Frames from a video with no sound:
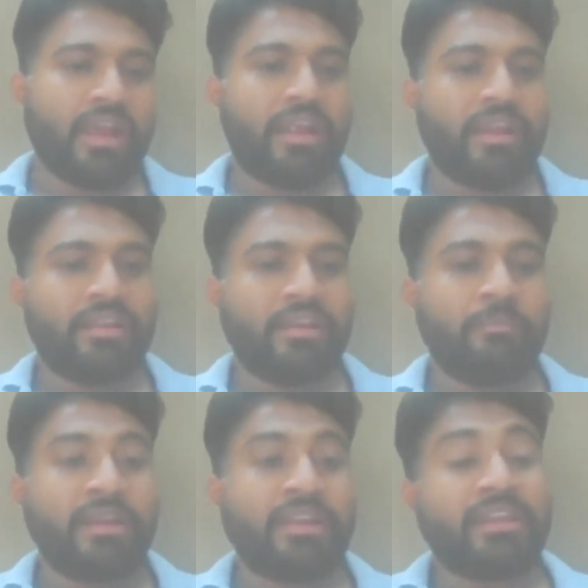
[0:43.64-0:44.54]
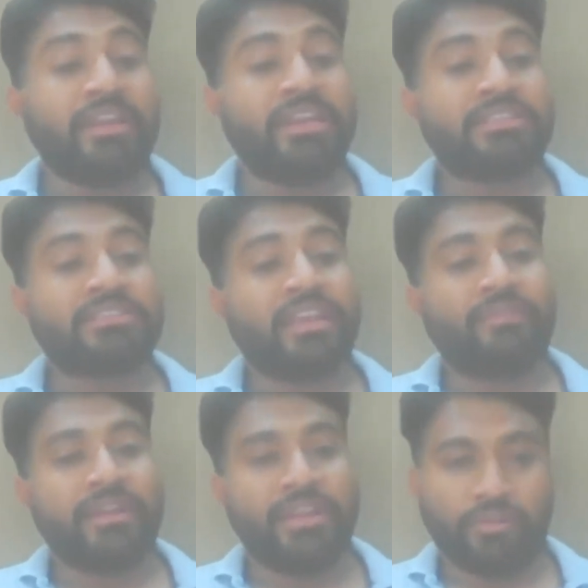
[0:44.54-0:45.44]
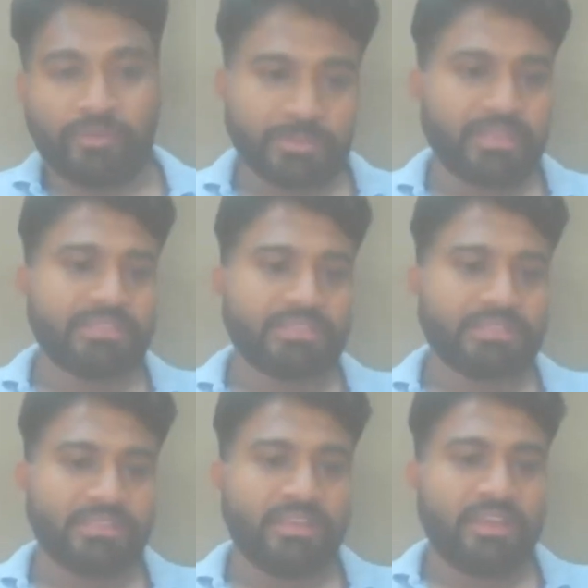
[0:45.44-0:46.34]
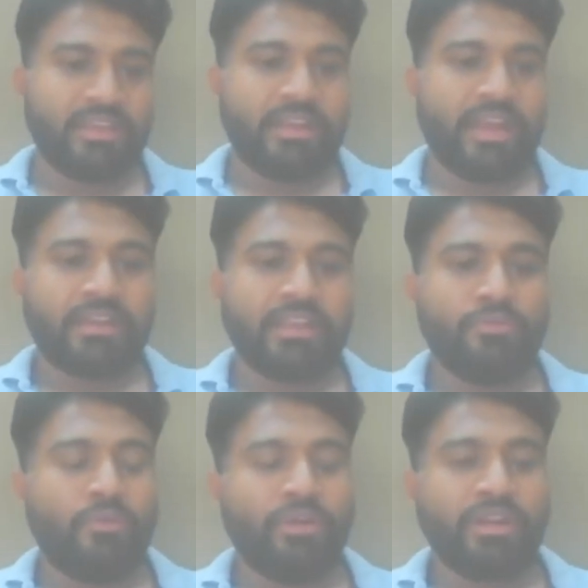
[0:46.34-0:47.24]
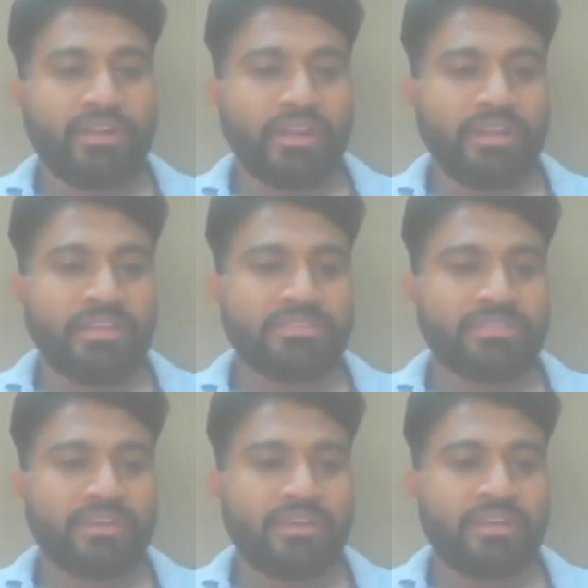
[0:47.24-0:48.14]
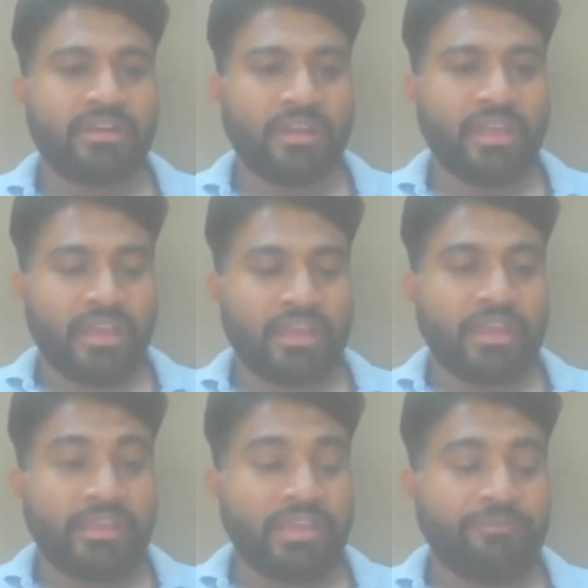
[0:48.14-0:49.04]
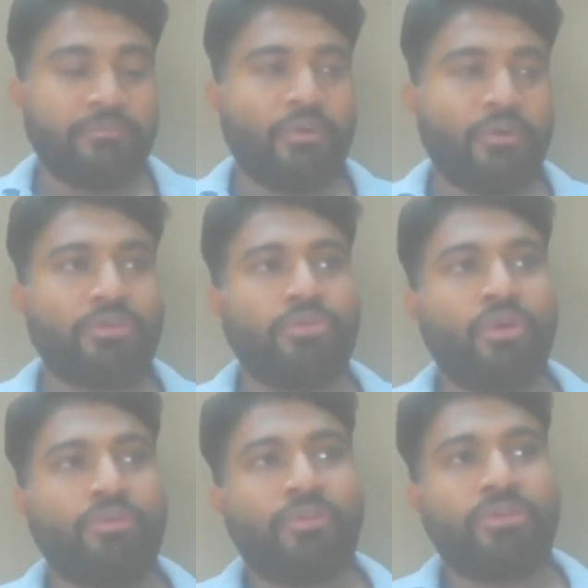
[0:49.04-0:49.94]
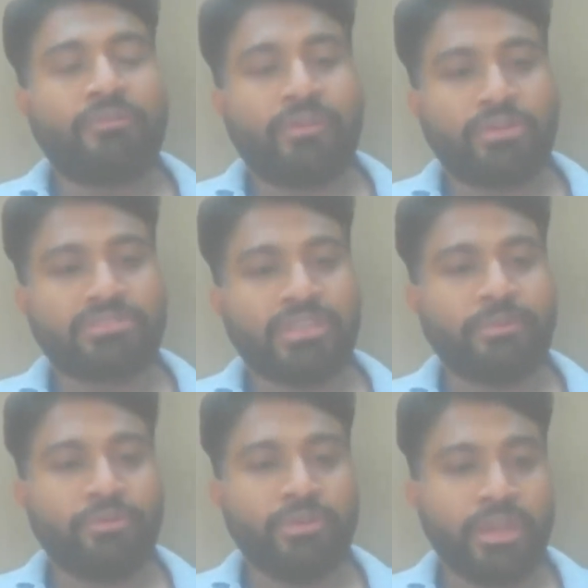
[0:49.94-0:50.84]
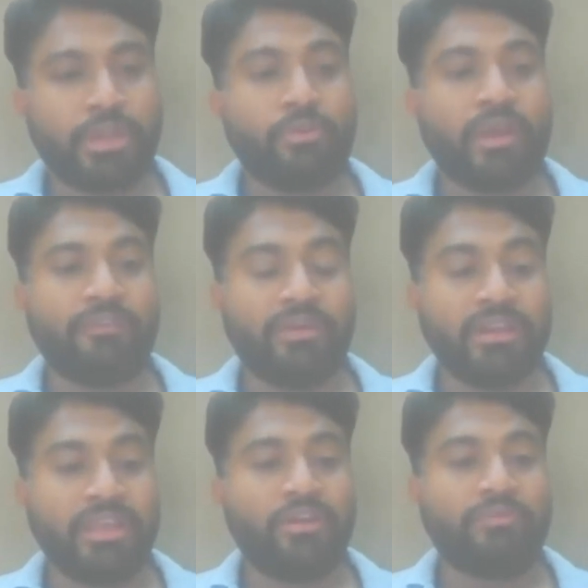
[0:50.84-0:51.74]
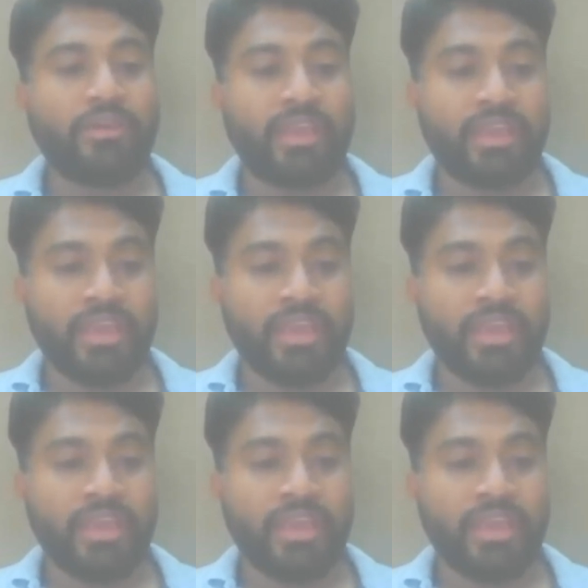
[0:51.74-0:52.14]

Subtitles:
and but it needs a 1 year of experience. Directly you won't enter in this. If you want to go for the fellowship, you need to have 1 year of